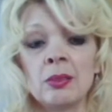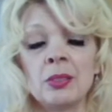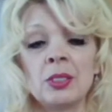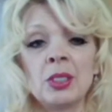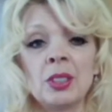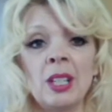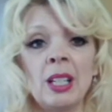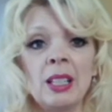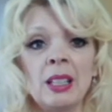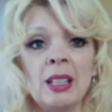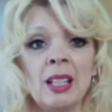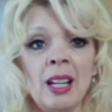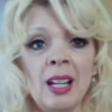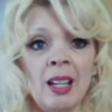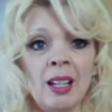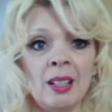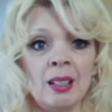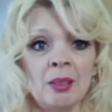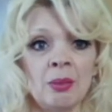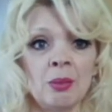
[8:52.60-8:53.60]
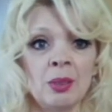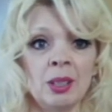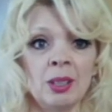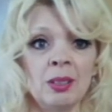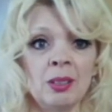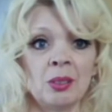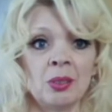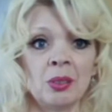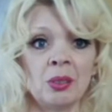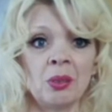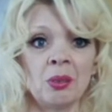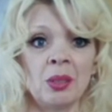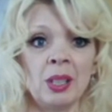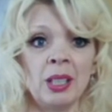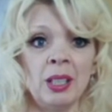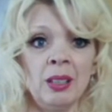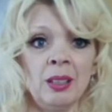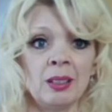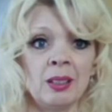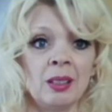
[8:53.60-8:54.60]
tried that once or
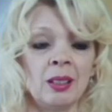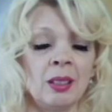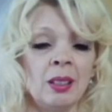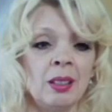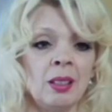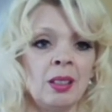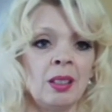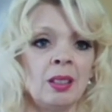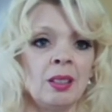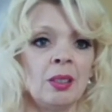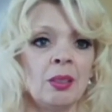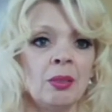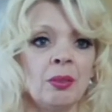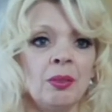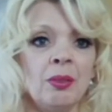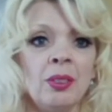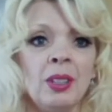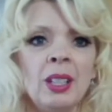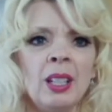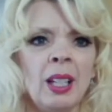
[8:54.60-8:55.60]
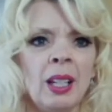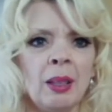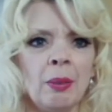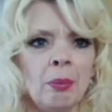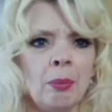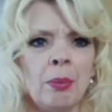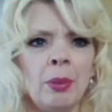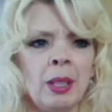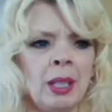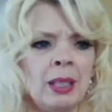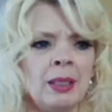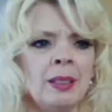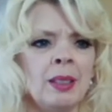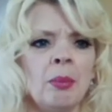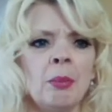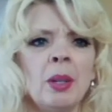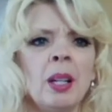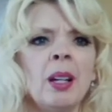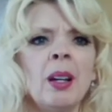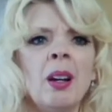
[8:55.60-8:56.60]
twice. Don't feel like
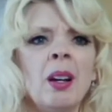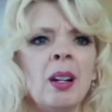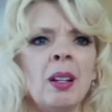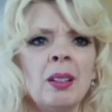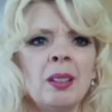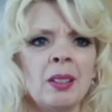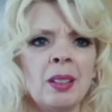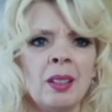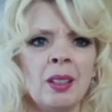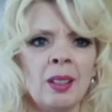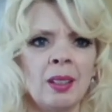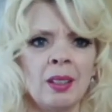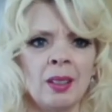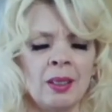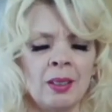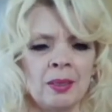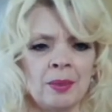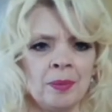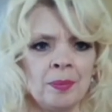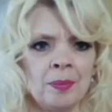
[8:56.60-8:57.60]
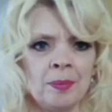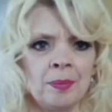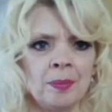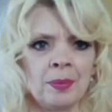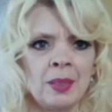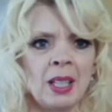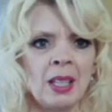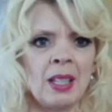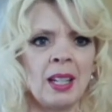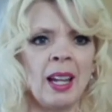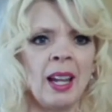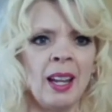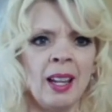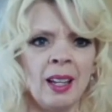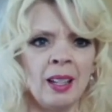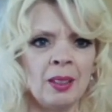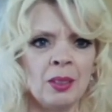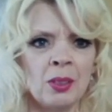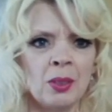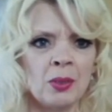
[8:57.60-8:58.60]
placing my heart in the
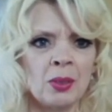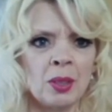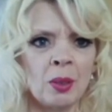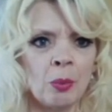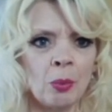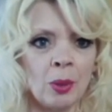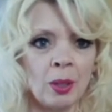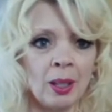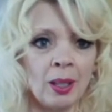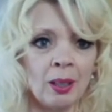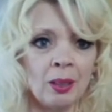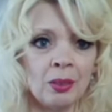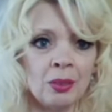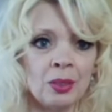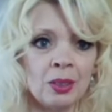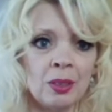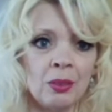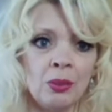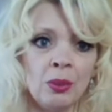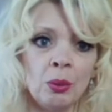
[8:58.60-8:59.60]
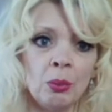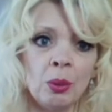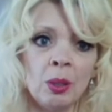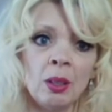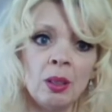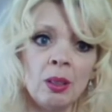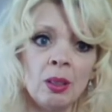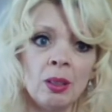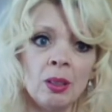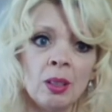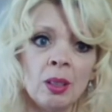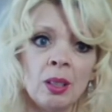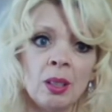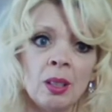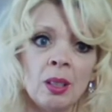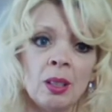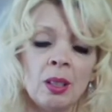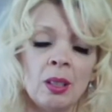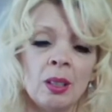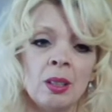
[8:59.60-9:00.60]
hands of someone else, if you will.
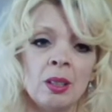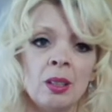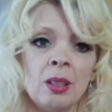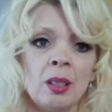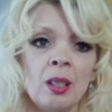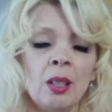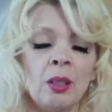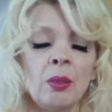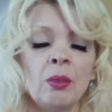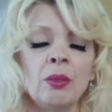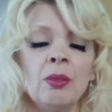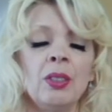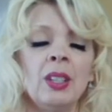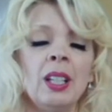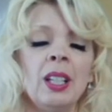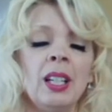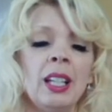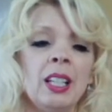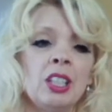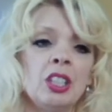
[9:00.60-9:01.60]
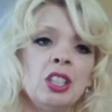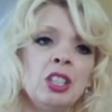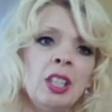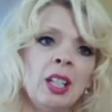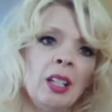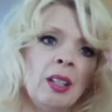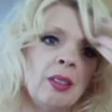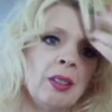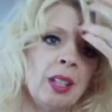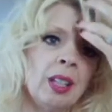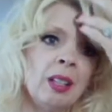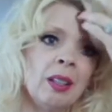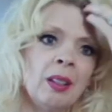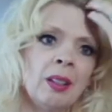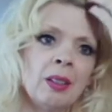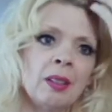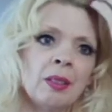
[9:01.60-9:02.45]
I don't feel like sharing